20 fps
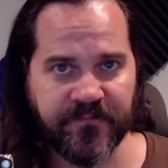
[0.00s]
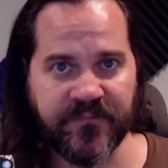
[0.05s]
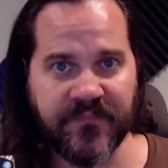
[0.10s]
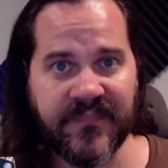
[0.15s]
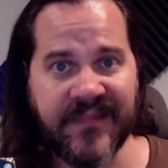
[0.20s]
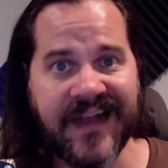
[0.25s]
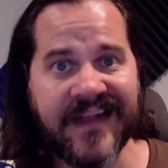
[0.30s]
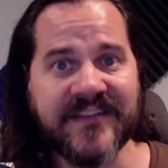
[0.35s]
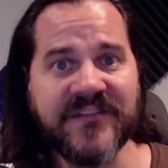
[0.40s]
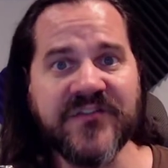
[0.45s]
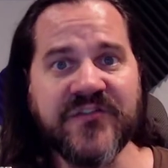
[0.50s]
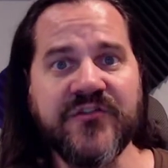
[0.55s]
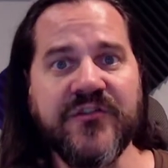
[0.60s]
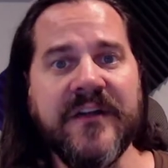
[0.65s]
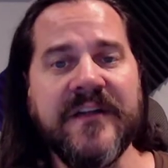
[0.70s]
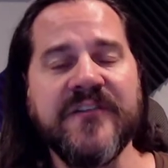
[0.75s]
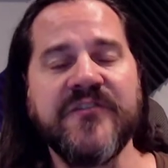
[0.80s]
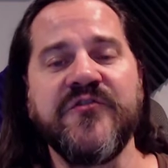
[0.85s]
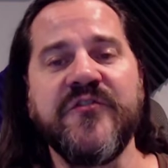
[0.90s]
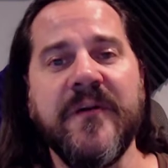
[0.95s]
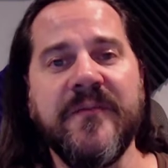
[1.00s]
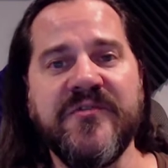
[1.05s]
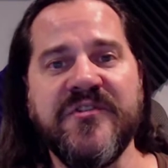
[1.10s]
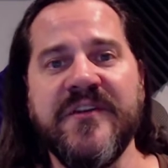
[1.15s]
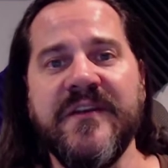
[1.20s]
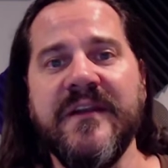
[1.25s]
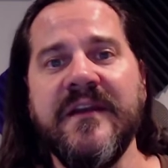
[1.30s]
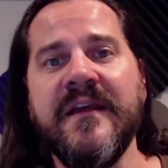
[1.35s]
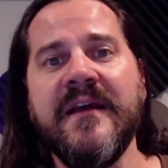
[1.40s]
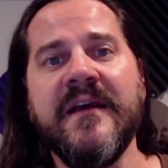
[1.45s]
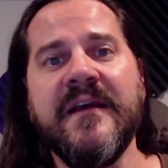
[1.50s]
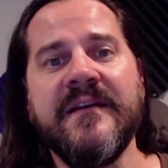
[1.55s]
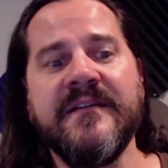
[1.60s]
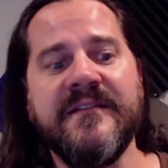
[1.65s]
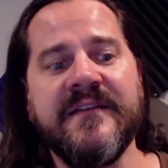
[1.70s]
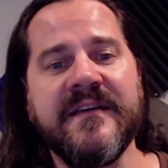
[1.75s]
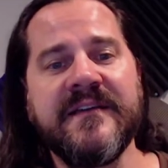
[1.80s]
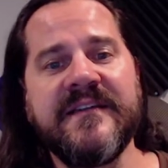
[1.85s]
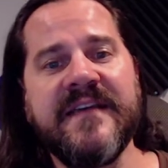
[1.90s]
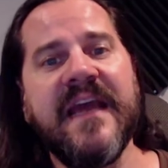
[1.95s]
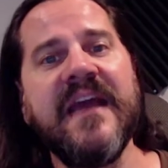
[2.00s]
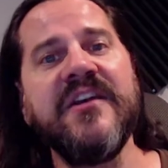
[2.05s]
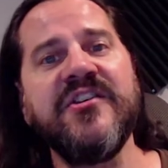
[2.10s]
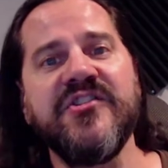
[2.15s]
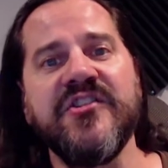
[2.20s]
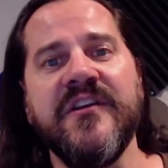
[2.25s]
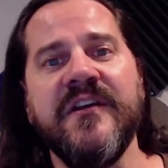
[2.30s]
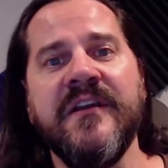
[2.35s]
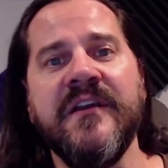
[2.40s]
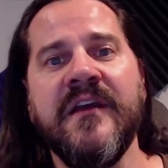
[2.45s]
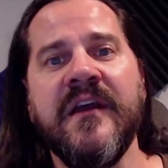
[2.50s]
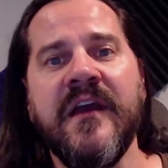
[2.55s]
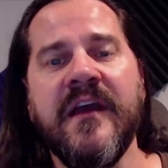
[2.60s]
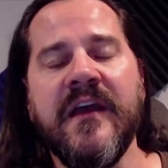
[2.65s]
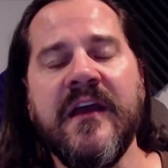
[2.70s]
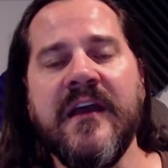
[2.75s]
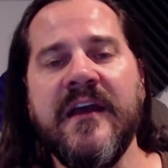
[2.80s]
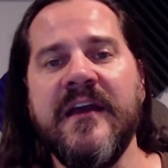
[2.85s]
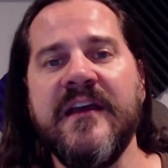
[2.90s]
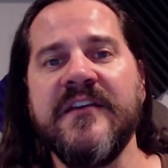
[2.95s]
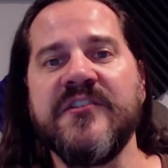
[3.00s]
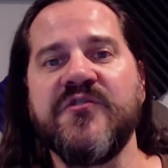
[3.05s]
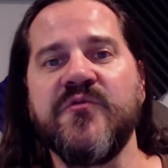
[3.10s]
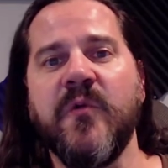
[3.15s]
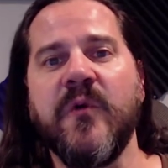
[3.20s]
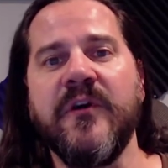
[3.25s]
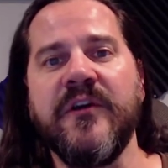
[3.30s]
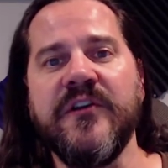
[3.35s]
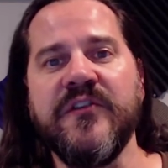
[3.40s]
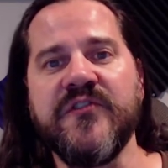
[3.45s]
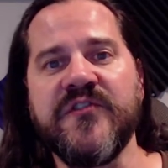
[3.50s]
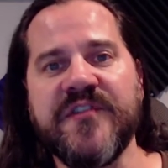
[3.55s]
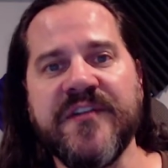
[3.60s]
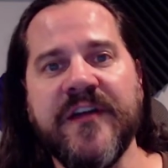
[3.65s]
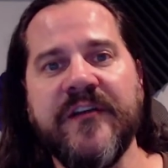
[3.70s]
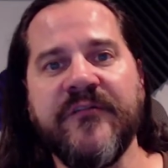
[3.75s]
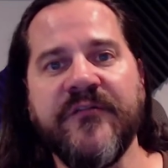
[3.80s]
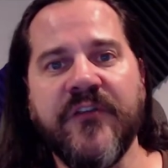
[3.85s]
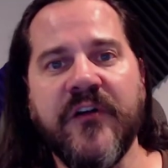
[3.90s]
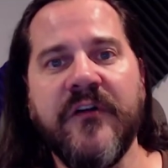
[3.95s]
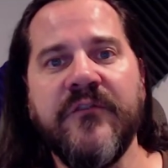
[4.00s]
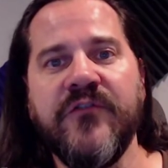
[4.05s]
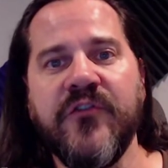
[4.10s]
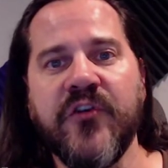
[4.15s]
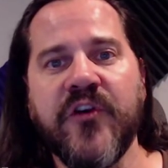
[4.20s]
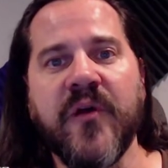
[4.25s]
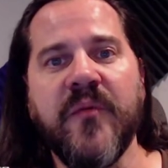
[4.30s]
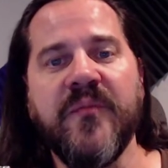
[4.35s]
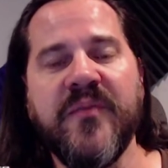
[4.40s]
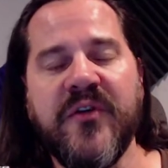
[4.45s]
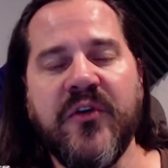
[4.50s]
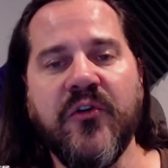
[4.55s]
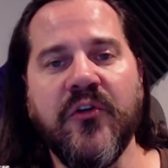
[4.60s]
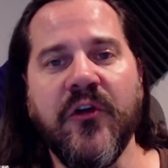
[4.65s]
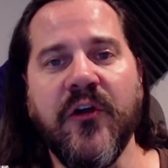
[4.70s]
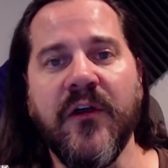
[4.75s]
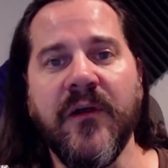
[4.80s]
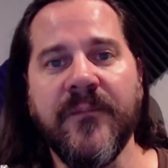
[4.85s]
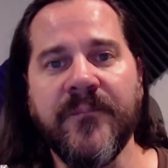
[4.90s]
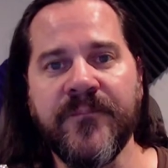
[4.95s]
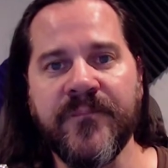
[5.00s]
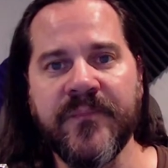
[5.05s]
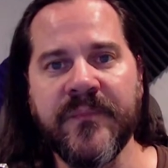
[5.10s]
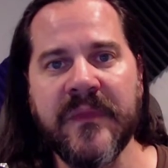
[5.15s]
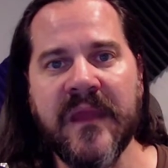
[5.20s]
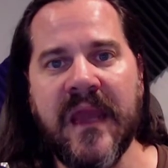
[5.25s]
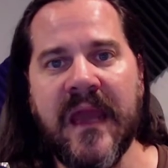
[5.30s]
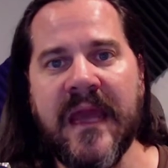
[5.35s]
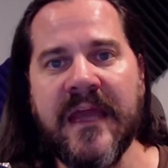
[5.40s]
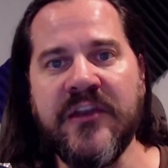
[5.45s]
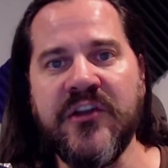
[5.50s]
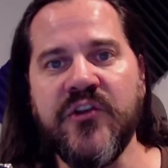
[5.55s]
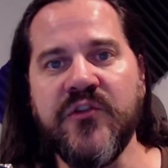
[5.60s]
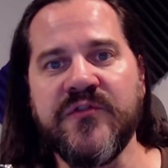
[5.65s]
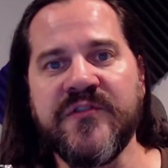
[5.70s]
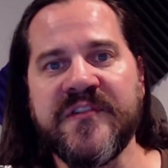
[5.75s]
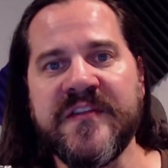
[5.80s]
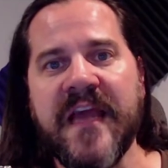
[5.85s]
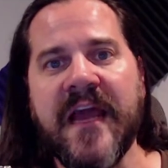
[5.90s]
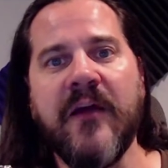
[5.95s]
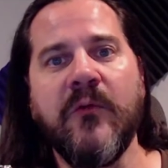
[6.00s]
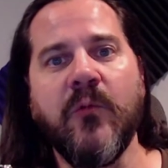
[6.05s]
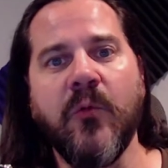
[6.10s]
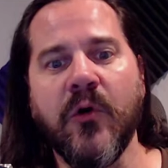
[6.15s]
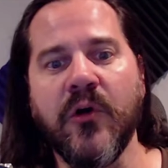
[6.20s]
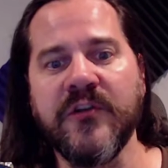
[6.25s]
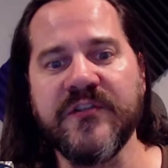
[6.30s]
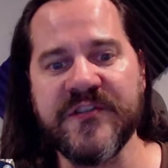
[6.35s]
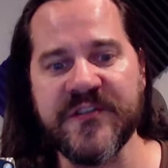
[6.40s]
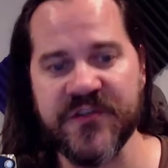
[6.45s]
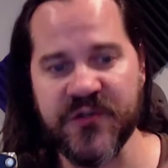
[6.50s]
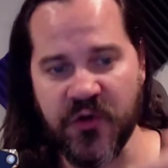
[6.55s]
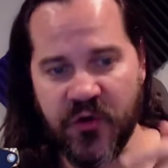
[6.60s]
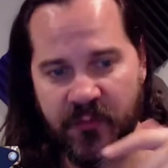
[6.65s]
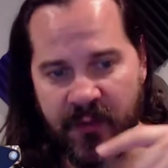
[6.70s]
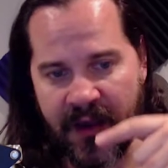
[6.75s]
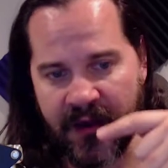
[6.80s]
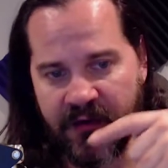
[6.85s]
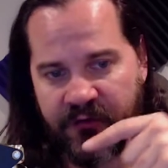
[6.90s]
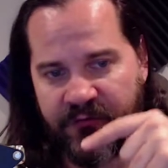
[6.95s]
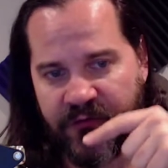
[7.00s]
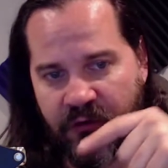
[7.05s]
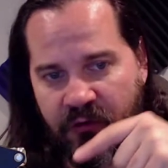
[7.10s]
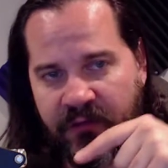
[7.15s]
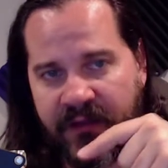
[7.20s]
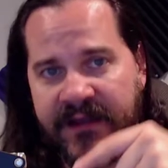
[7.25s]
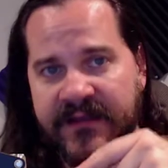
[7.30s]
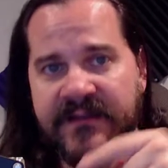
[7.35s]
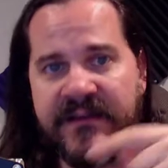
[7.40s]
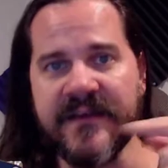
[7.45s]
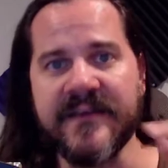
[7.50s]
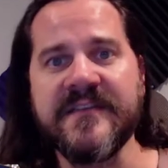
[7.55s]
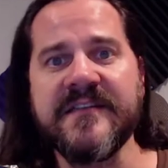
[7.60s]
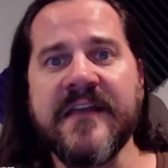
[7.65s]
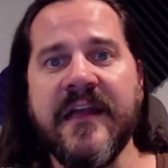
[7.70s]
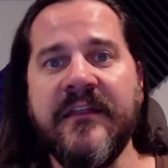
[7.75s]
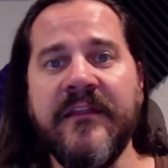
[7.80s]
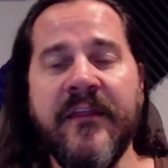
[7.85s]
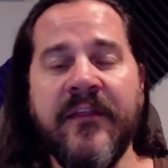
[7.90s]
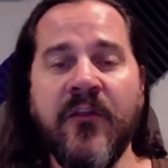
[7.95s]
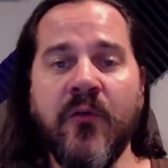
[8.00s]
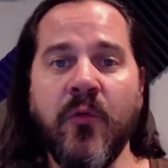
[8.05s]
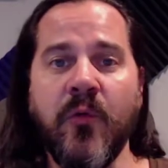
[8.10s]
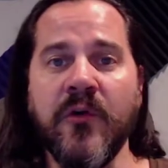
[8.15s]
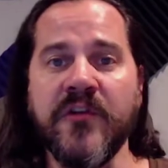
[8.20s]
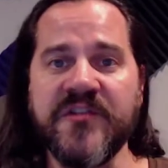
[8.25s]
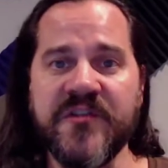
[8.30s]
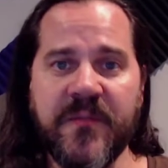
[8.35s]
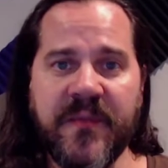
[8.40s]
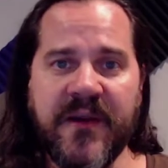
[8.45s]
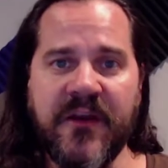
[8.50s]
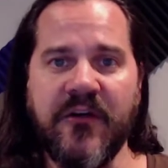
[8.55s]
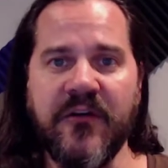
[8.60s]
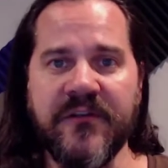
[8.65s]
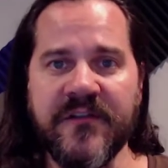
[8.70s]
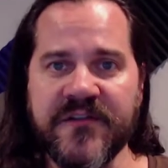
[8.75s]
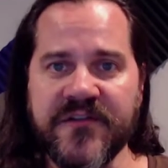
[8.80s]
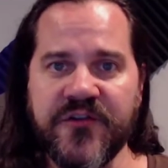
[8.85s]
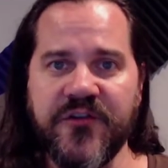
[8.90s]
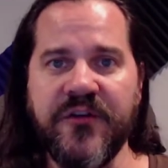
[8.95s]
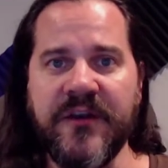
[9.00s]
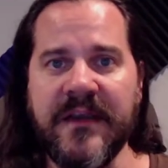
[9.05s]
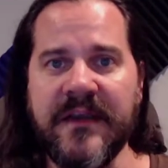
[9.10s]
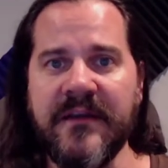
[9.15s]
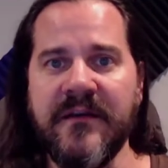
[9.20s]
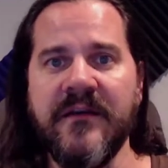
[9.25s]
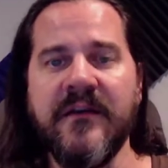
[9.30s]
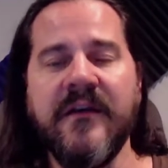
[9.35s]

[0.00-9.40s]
That's transcription. Dictation is where you sit in front of your computer and you say words into a microphone like this, and then the words appear on the screen.